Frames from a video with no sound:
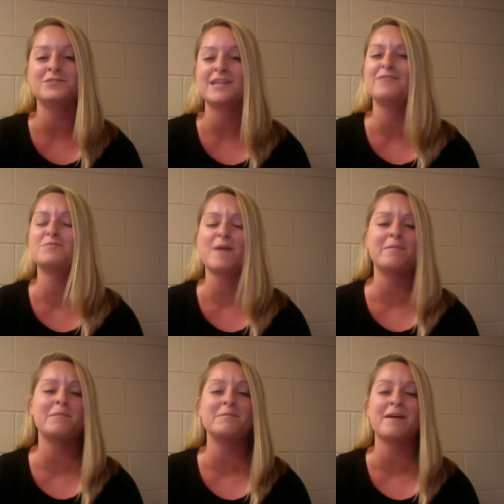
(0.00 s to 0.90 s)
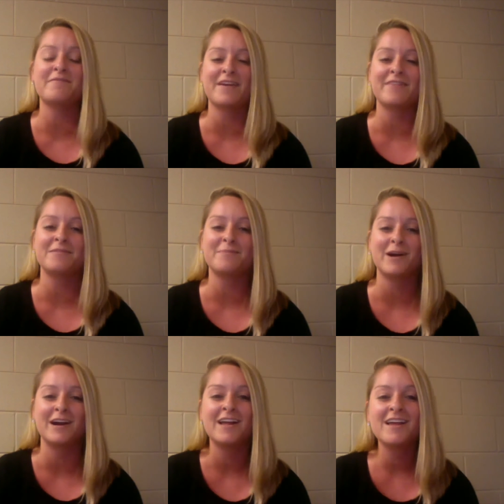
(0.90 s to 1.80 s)
So that was probably my favorite
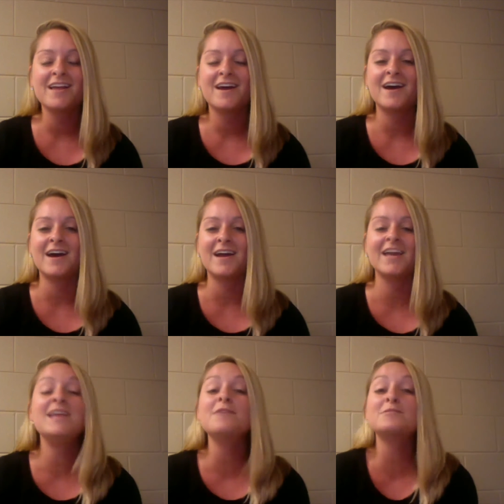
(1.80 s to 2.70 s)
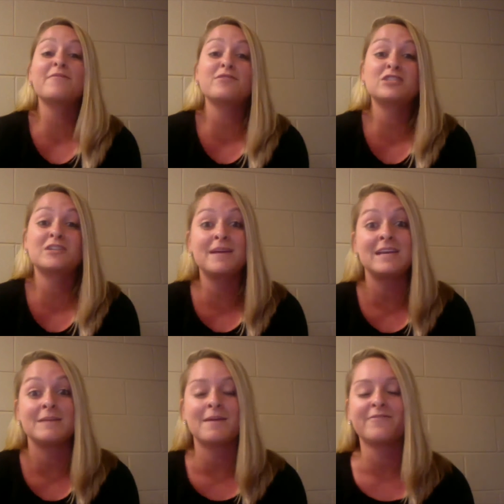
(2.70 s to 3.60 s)
part. And it was my first
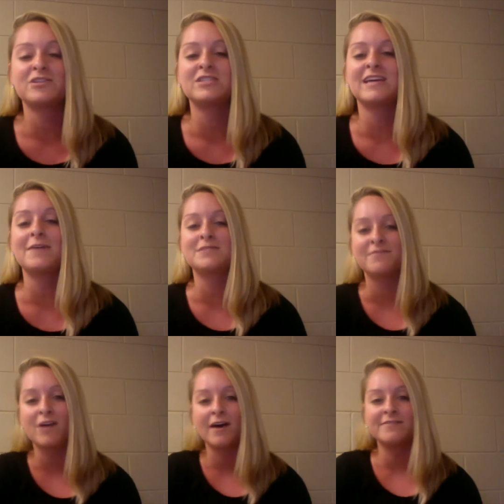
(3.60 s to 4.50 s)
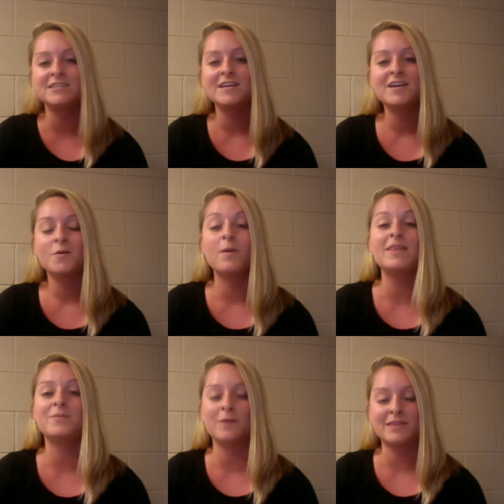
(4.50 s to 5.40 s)
committee, my first thing I was involved
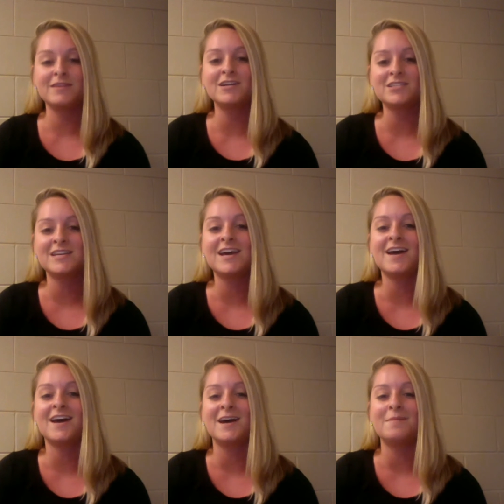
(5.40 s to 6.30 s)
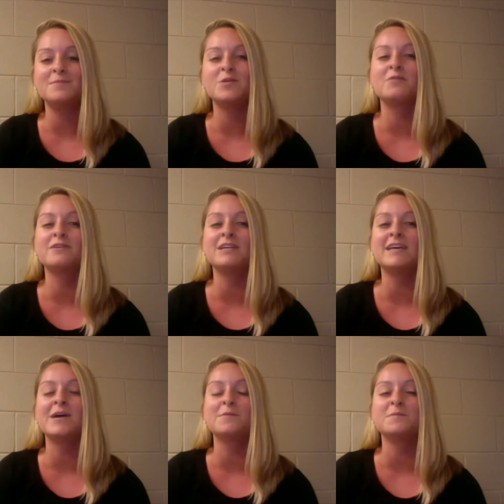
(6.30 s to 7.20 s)
with NIRSA. So it really
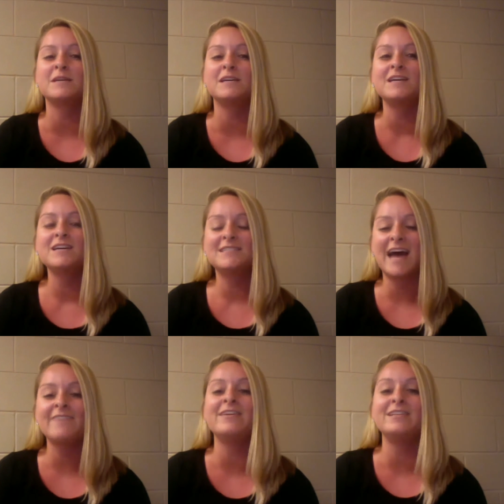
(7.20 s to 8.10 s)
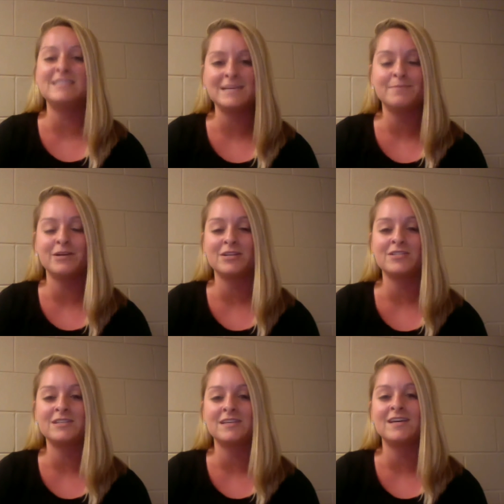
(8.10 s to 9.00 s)
helped me dive in deeper
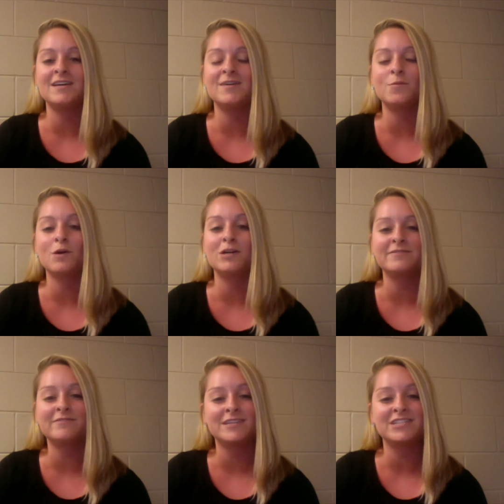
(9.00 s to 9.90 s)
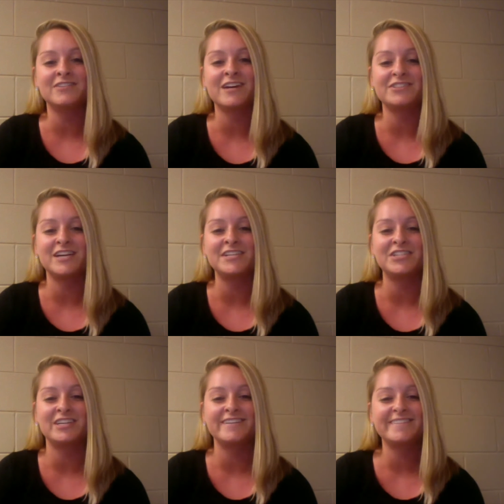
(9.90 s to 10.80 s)
to the world of collegiate recreation.